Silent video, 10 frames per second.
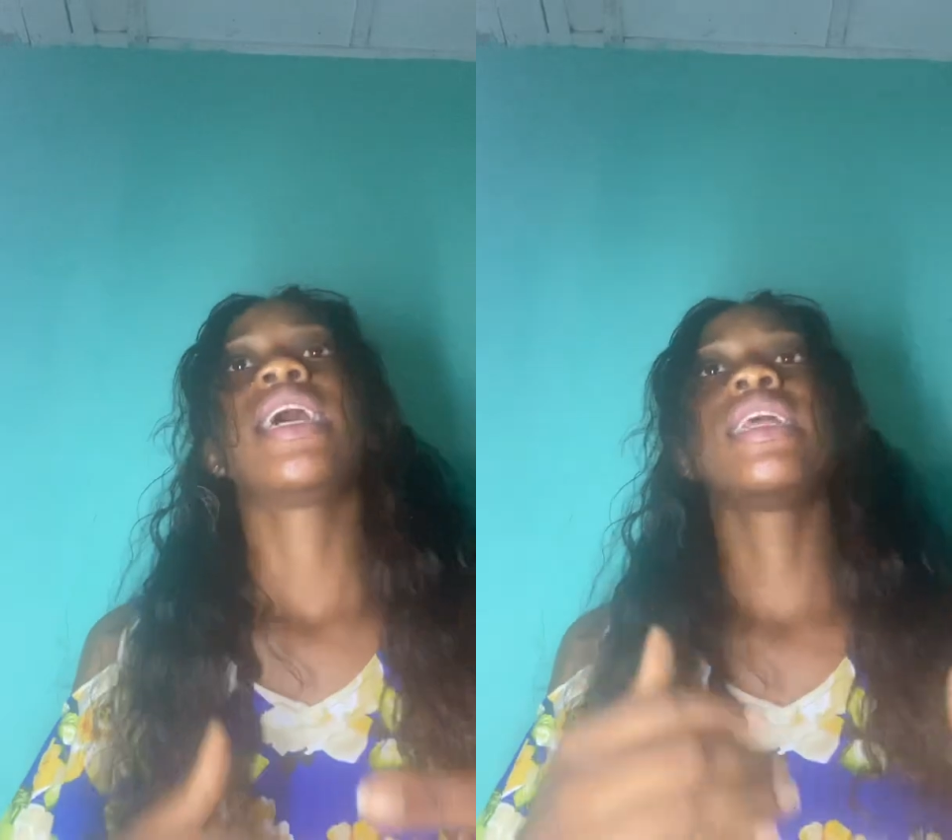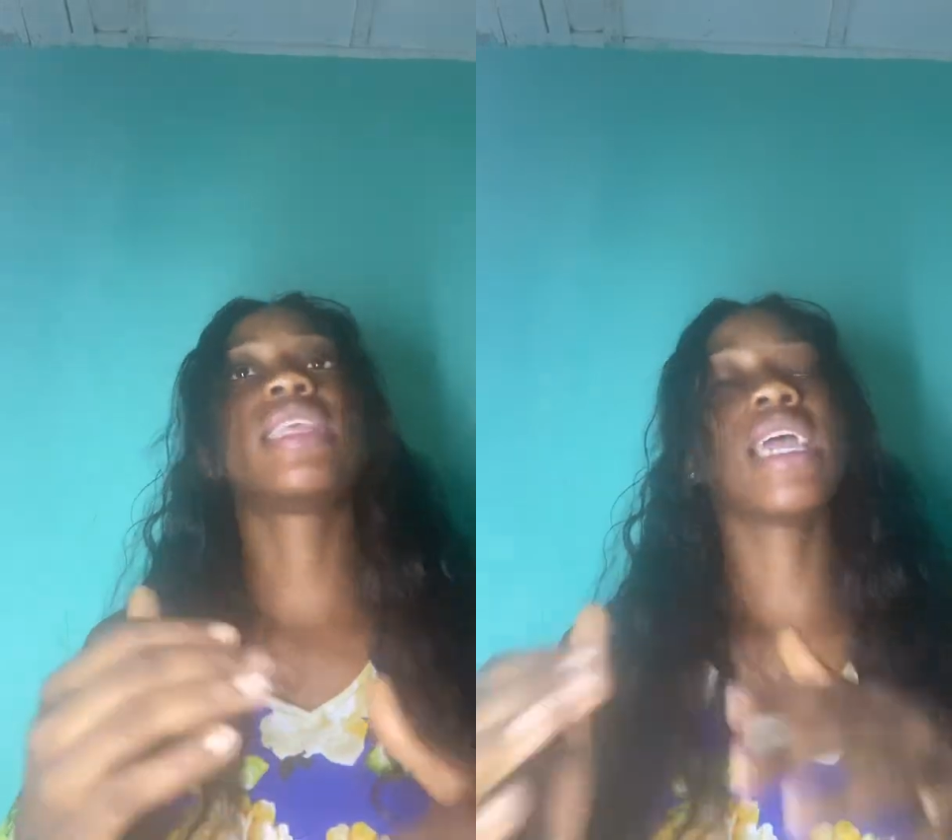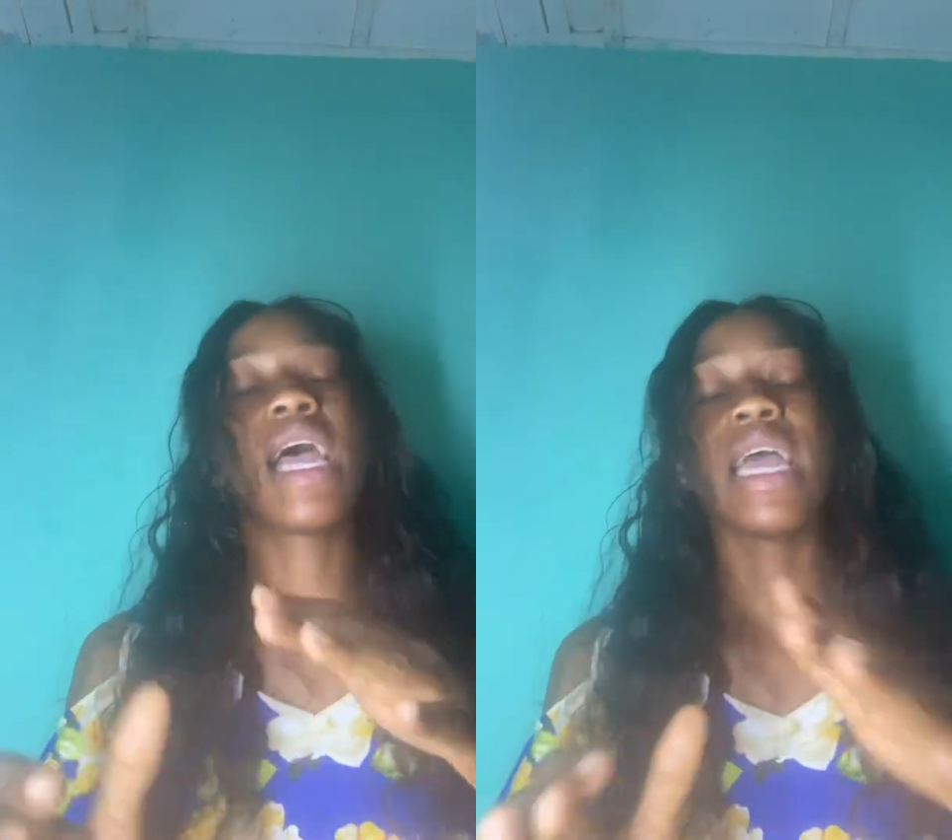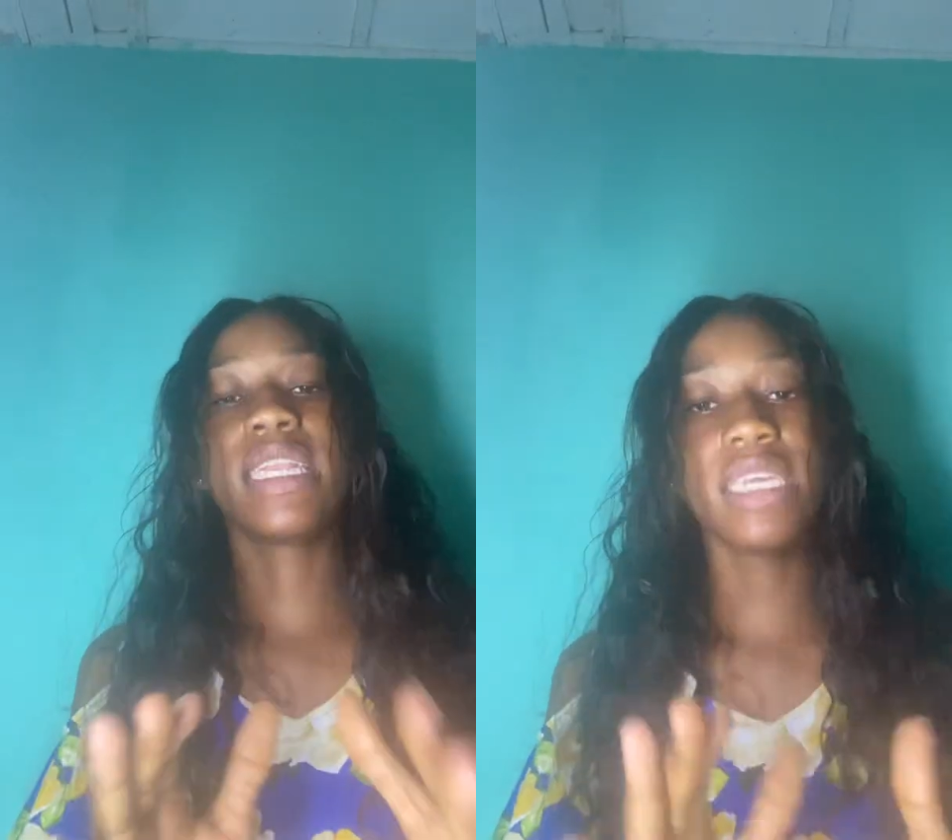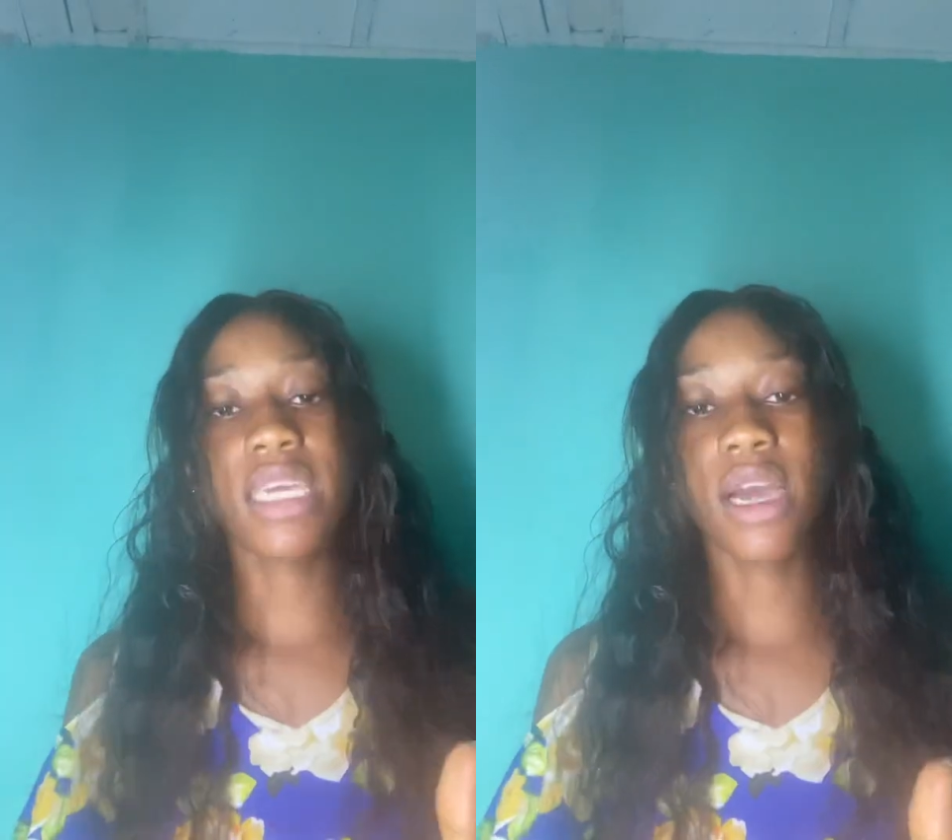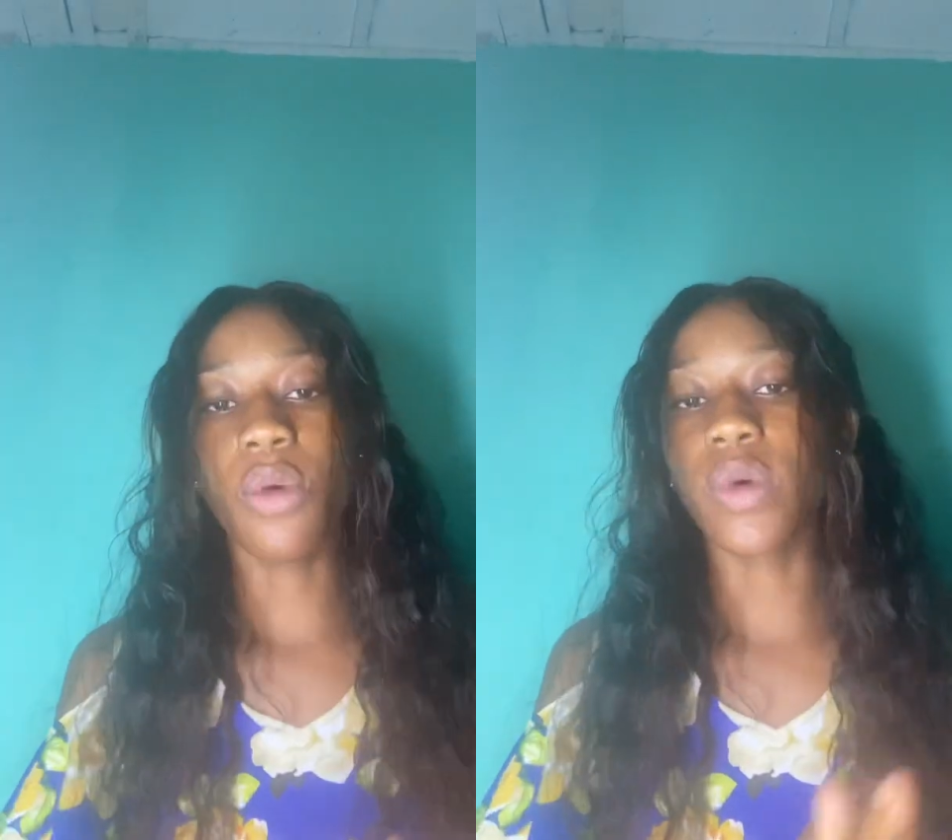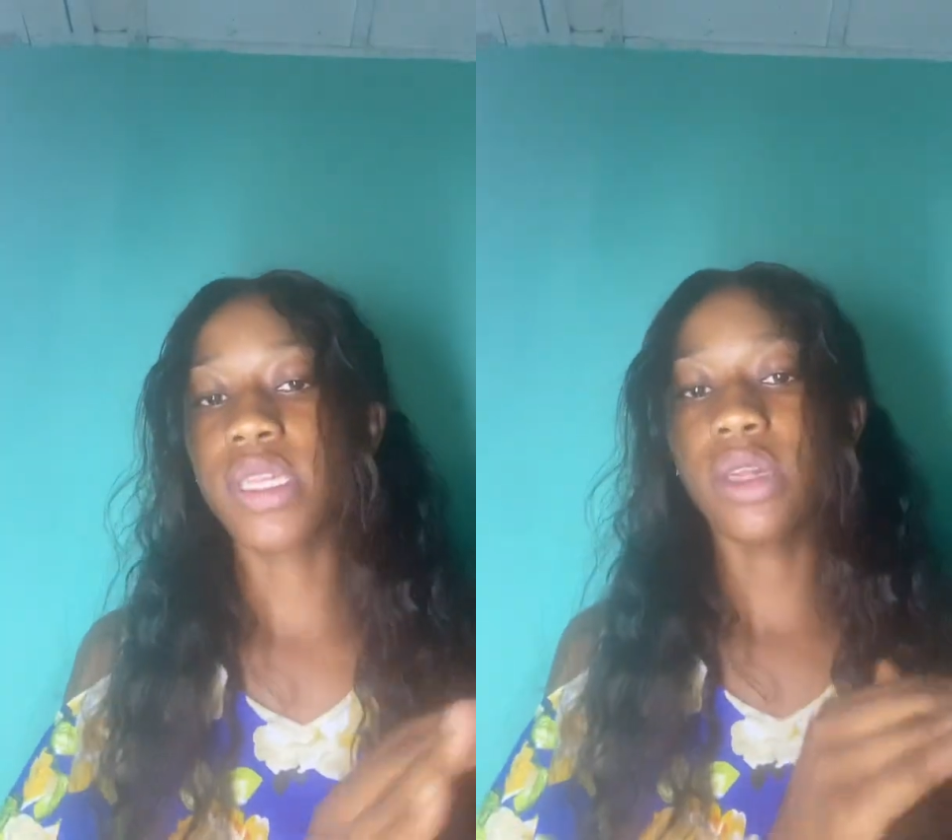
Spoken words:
the idea was